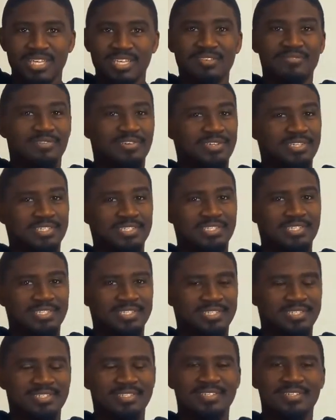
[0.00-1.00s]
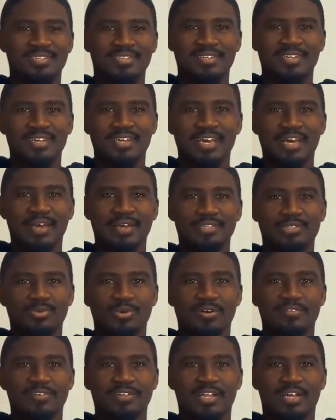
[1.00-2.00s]
Very good. And
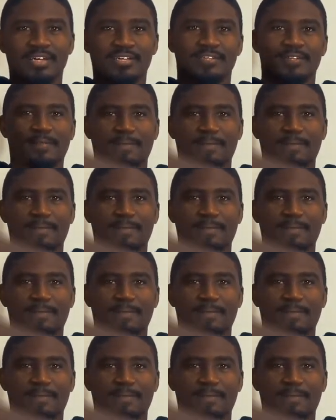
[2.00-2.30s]
12 o'clock.